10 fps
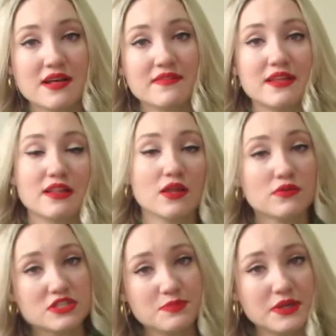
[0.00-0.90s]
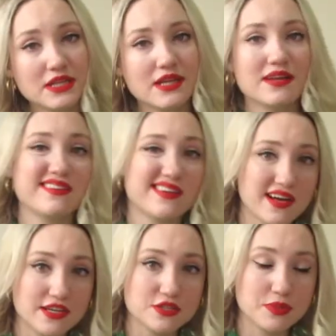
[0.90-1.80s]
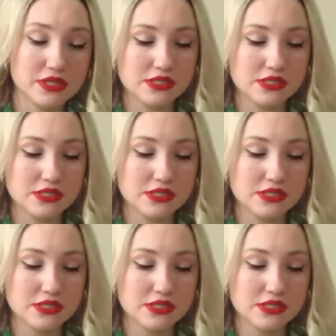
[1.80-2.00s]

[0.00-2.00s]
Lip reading: the low speed and the high speed.